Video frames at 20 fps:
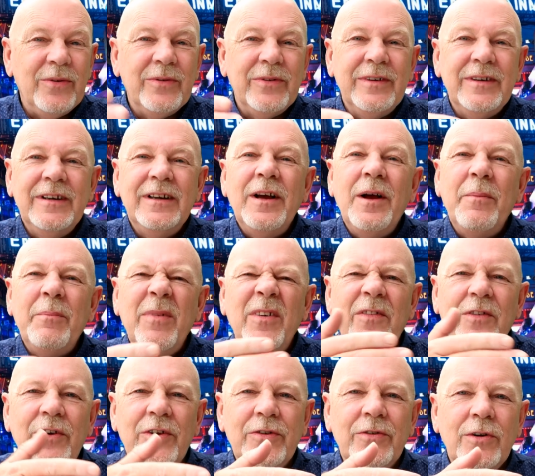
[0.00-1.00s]
A bit
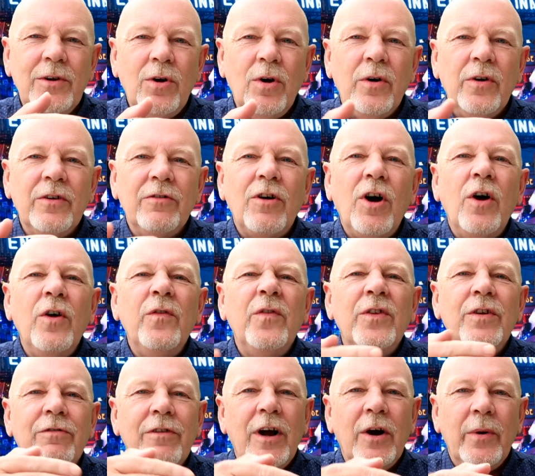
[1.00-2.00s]
further along, over
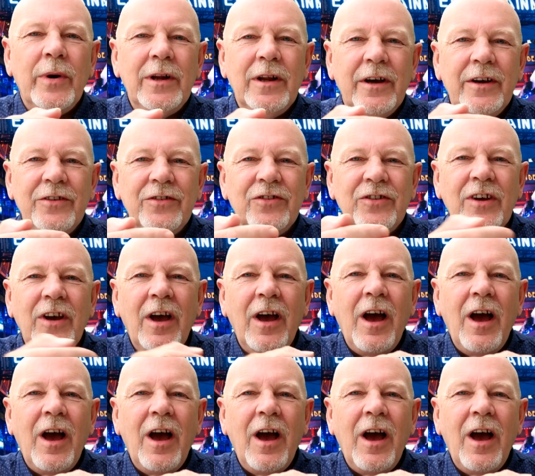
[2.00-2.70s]
the railway lines,